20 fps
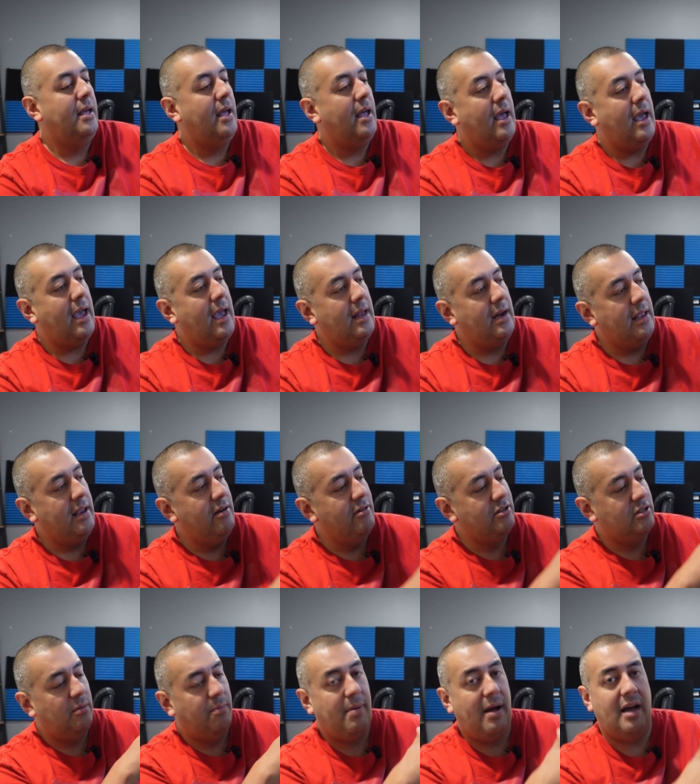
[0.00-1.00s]
And
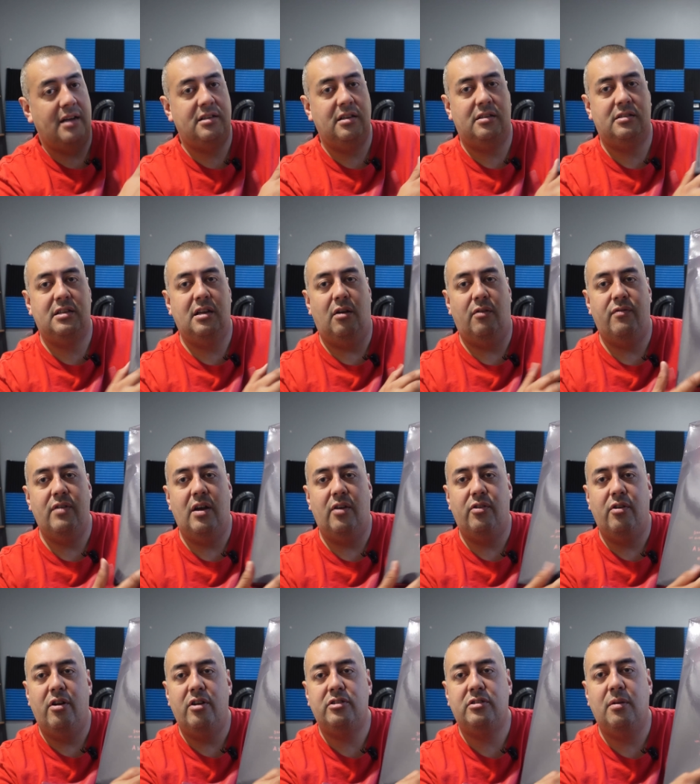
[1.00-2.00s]
here's the box itself. Now
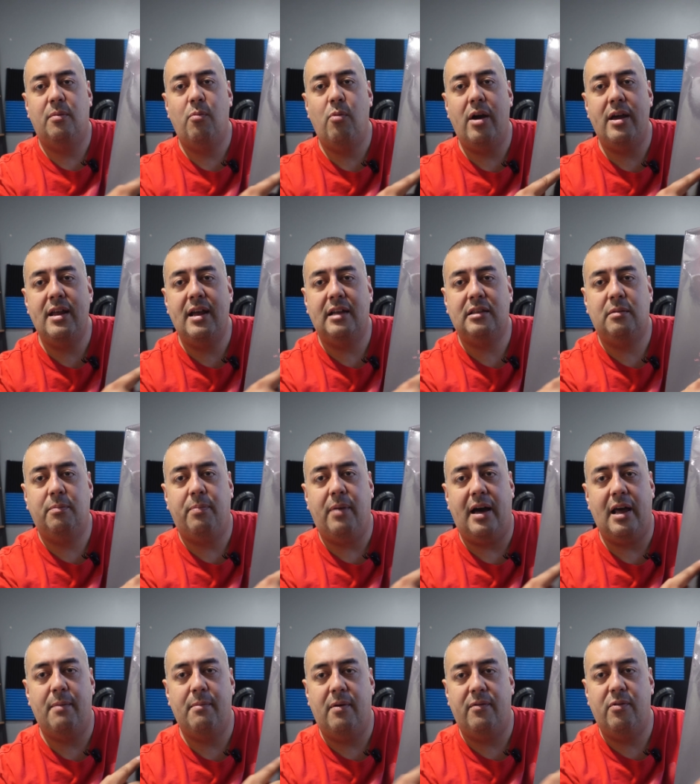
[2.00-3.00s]
there is some writing at the
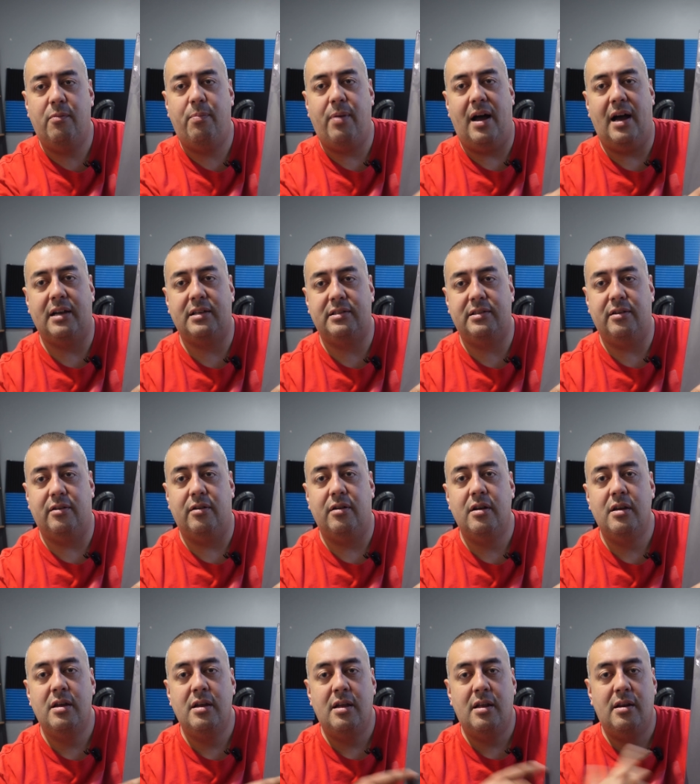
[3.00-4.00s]
bottom of the box here.
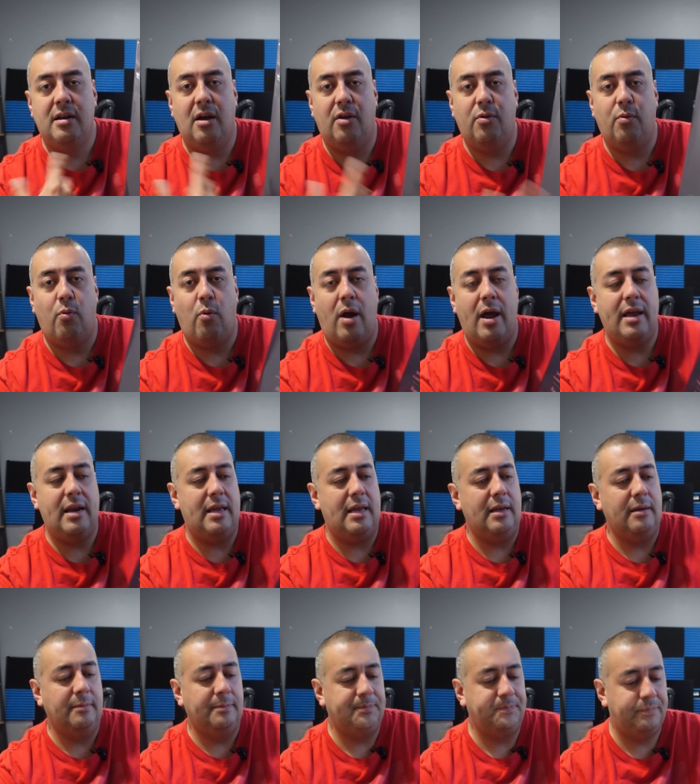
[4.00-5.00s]
Now the
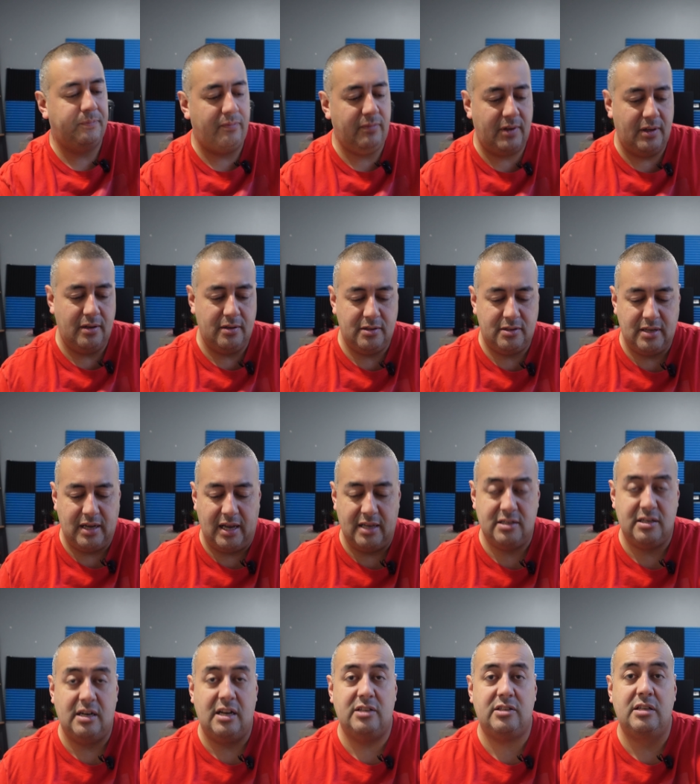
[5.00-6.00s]
writing
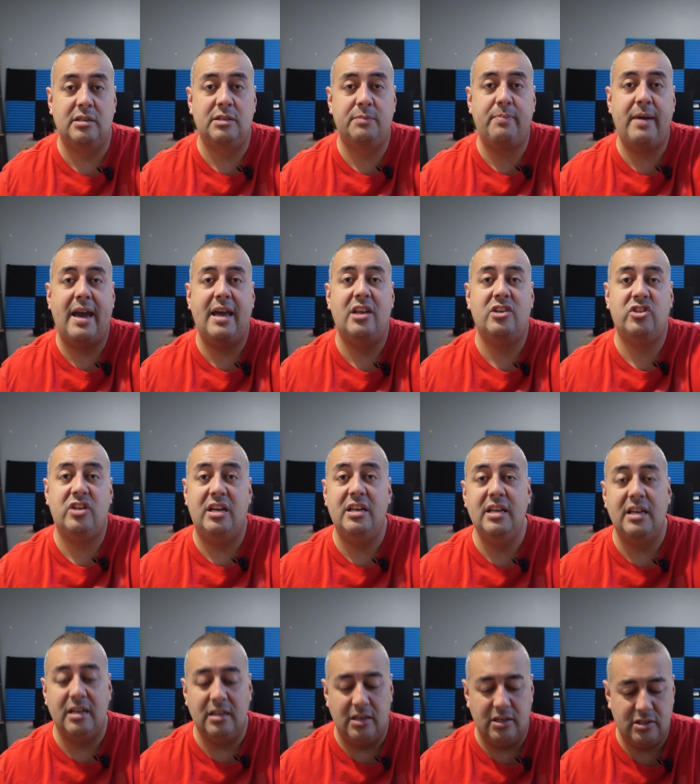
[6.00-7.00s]
says, and it's in Spanish and
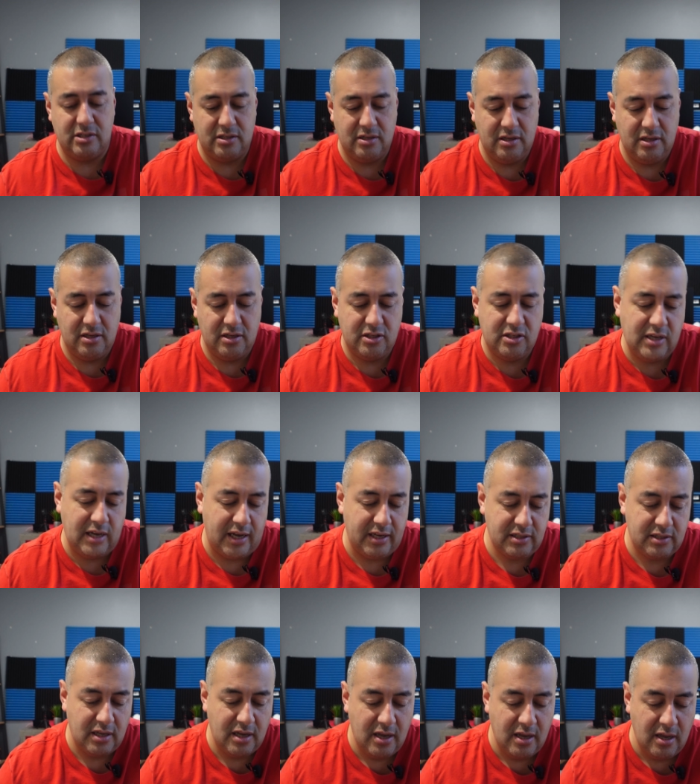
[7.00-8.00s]
English, says